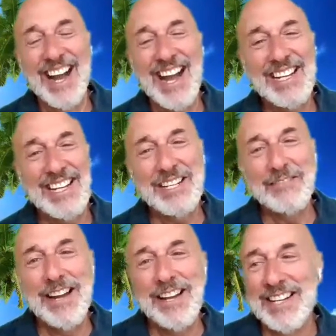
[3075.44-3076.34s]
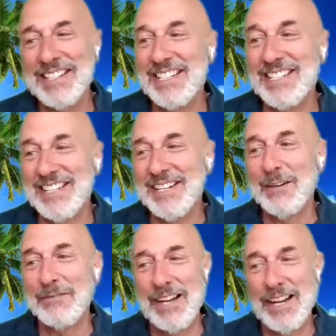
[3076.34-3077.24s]
I kid around. I says, you
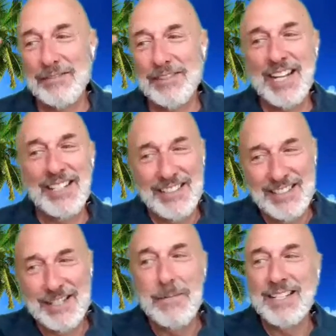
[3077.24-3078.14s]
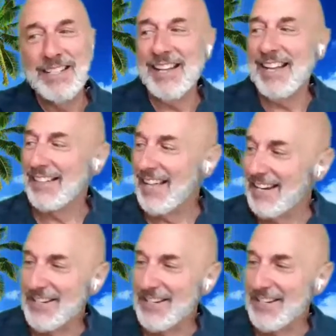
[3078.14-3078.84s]
know, if I ever get demented like that,